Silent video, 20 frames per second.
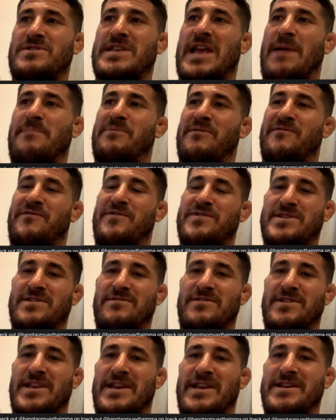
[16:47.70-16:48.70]
type of
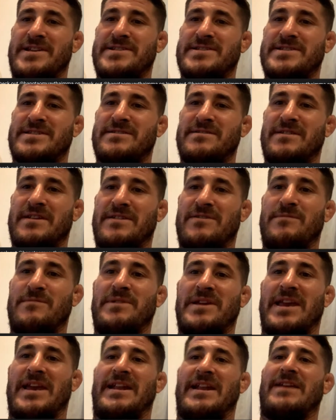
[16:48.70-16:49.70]
facility is. In the
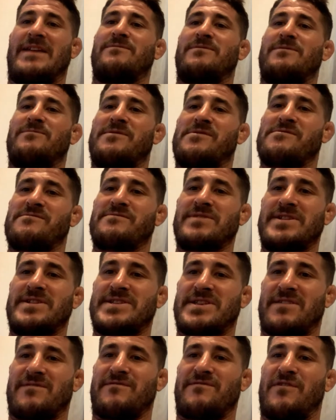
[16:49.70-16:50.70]
beginning, when we were
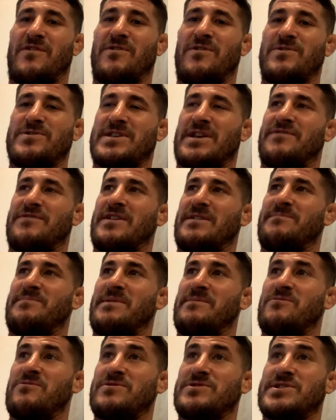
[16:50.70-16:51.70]
releasing photos, I think
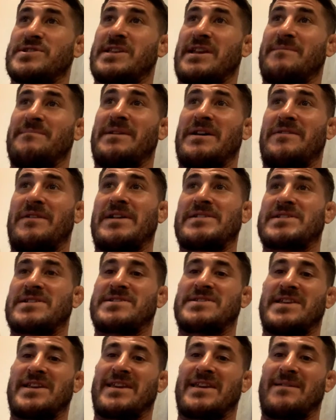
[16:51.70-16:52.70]
people were just like, man, that's
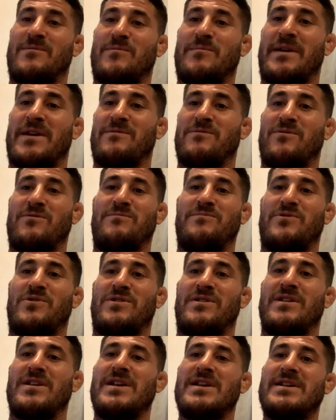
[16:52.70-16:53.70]
a sick MMA room,
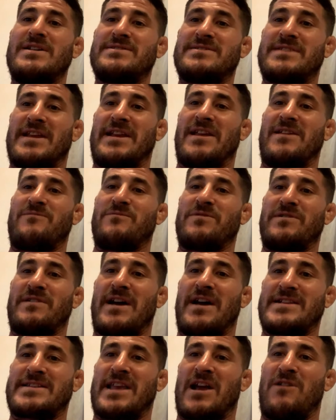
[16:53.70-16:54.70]
but they didn't
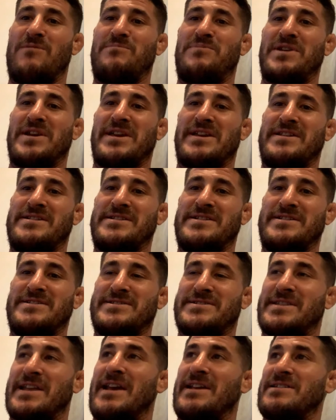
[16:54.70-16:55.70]
realize how big it
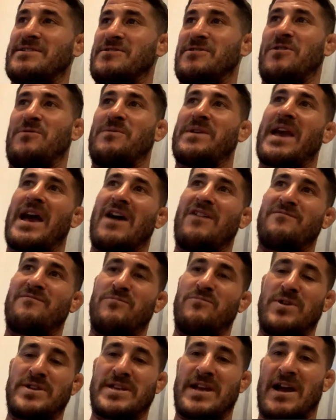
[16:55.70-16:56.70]
is. That we have
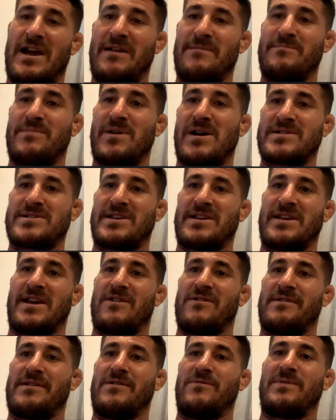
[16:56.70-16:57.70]
Muay Thai and boxing
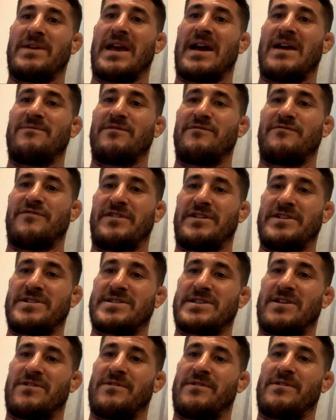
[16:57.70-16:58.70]
area, we have a
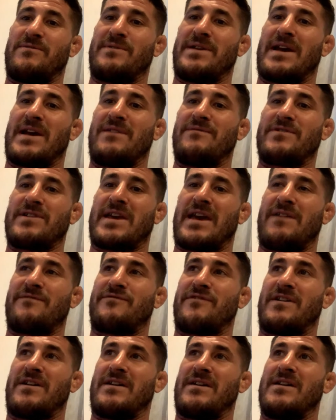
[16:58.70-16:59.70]
fitness area, we have a
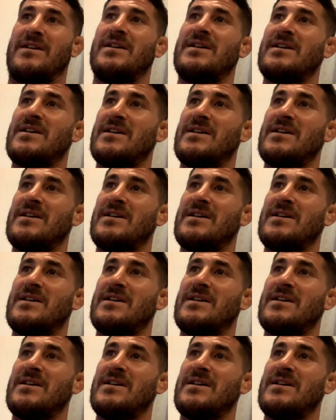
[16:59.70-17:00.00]
cafe,